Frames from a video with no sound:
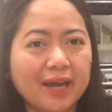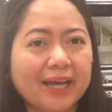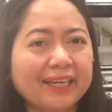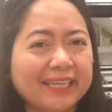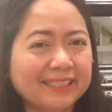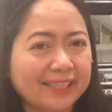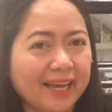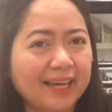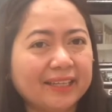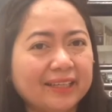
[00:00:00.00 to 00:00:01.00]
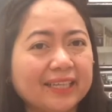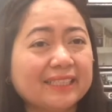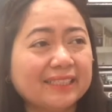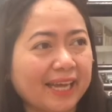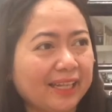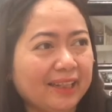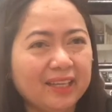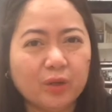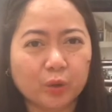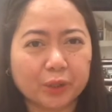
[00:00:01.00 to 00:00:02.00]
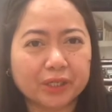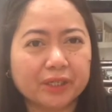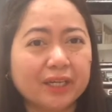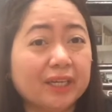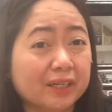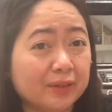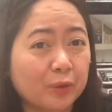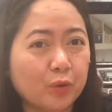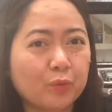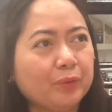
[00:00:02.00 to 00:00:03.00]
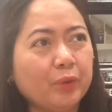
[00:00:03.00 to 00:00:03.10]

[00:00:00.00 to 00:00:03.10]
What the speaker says: an unsightly corner in our home.